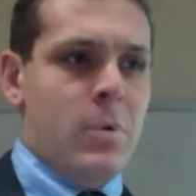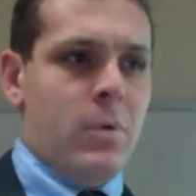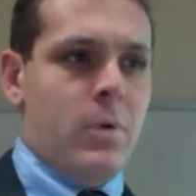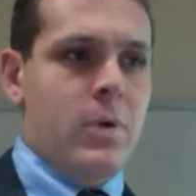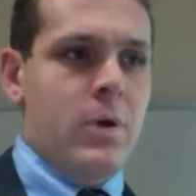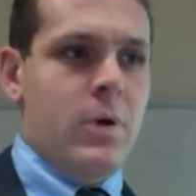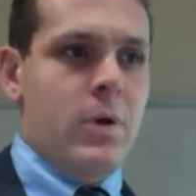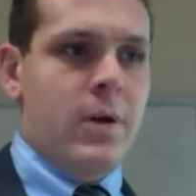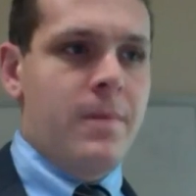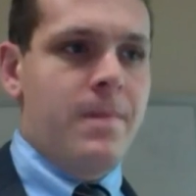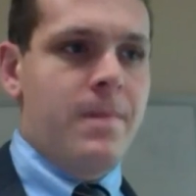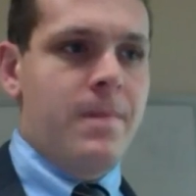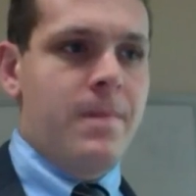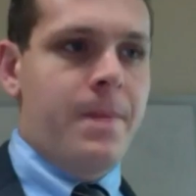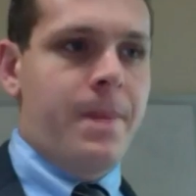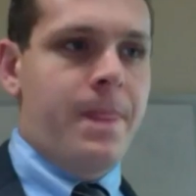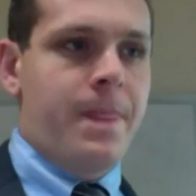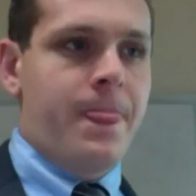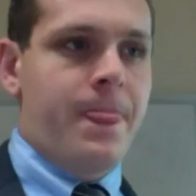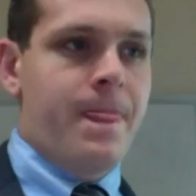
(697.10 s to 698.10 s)
Okay.
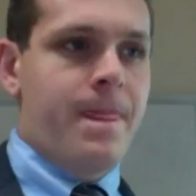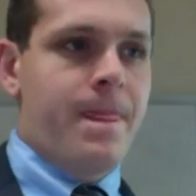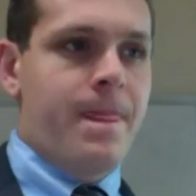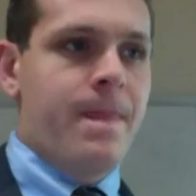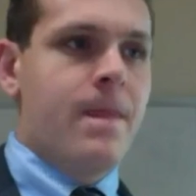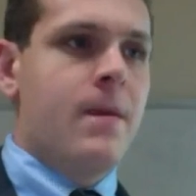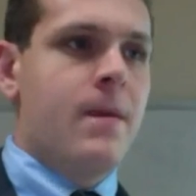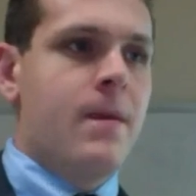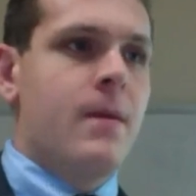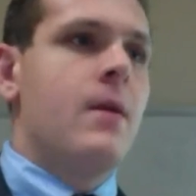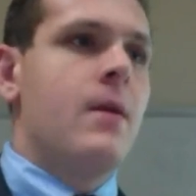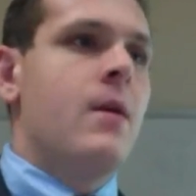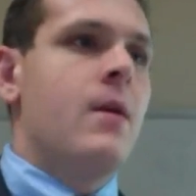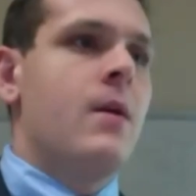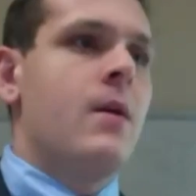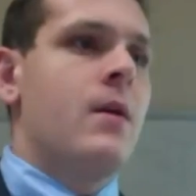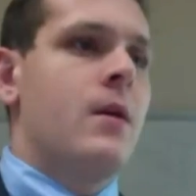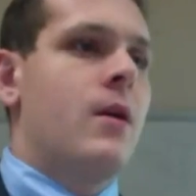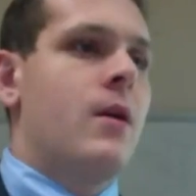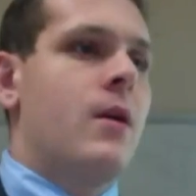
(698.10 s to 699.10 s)

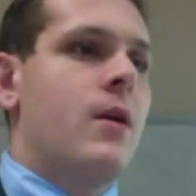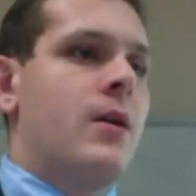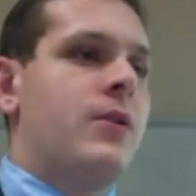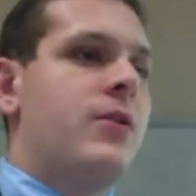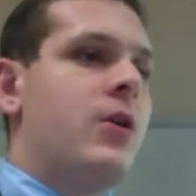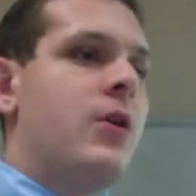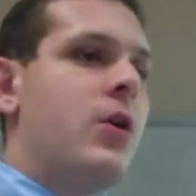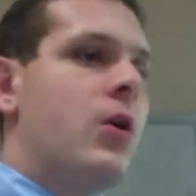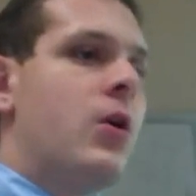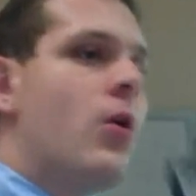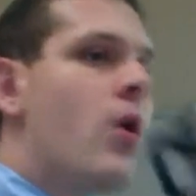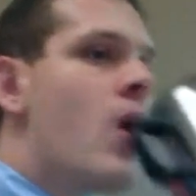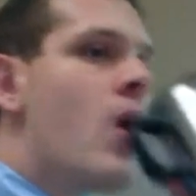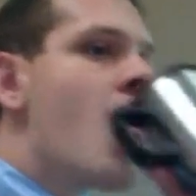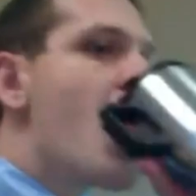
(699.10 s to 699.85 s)
All right. So.